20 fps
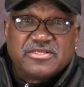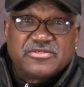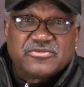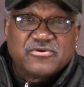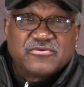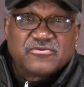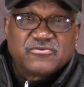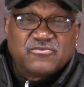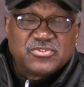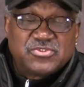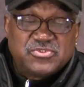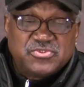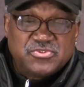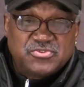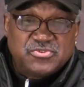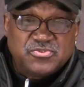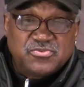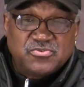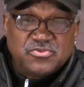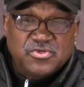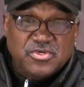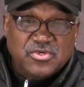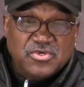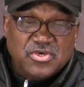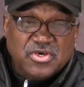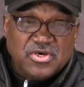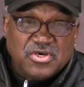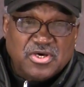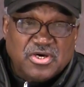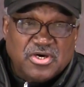in terms of what you do
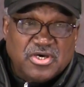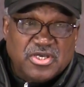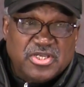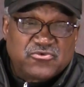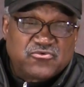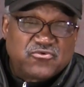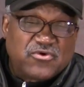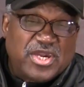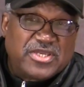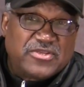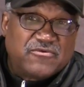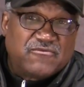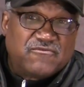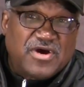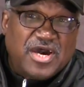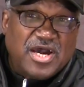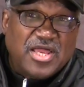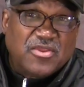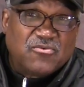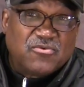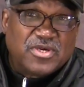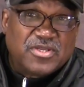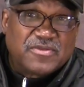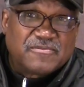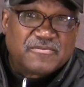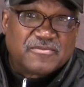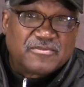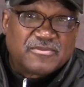in trying to follow it.